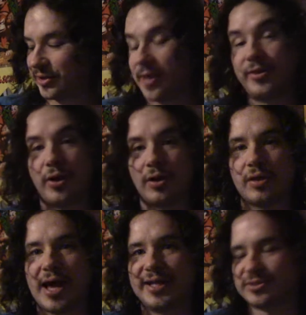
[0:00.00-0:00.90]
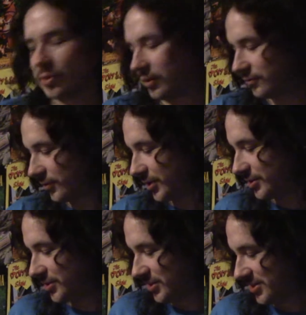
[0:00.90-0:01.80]
the online is a lot of fun.
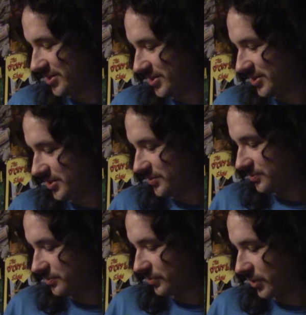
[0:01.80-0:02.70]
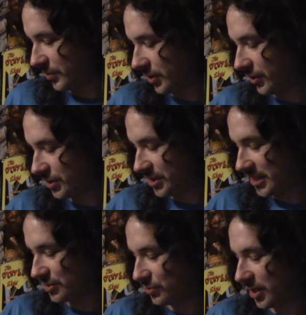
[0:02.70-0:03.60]
Now, this
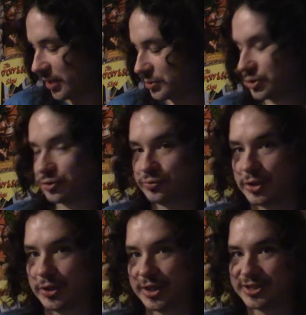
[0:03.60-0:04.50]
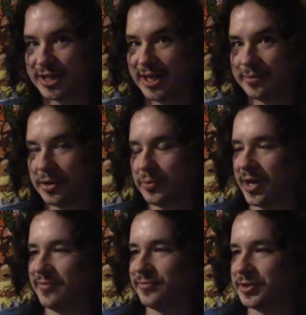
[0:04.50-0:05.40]
next one I was really excited about when
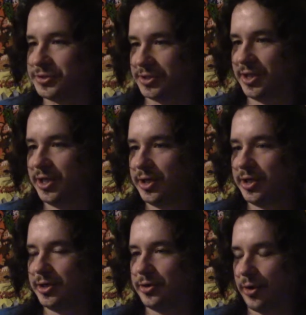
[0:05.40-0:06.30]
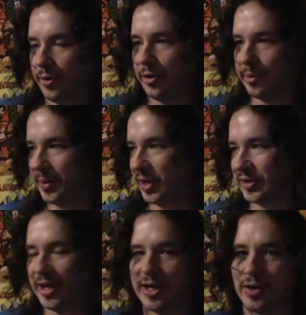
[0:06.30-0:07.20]
I first heard about it,
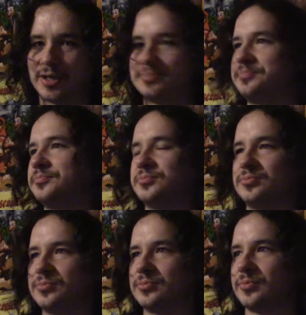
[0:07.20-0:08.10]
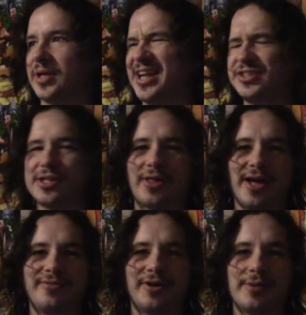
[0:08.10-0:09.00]
like on... Actually, I
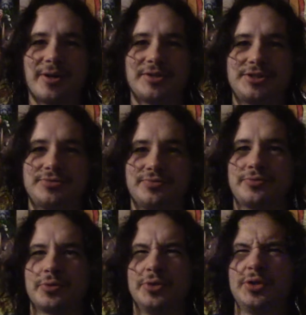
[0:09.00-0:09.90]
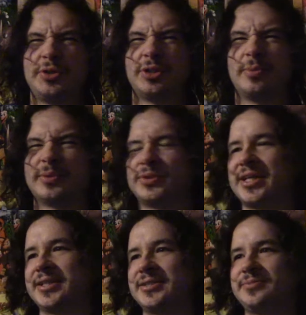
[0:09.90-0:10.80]
had heard about this through YouTube. It was like
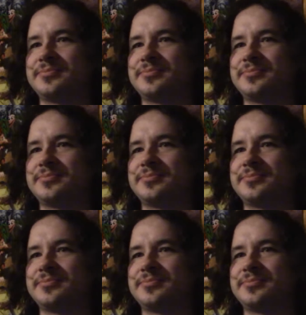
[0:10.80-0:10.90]
a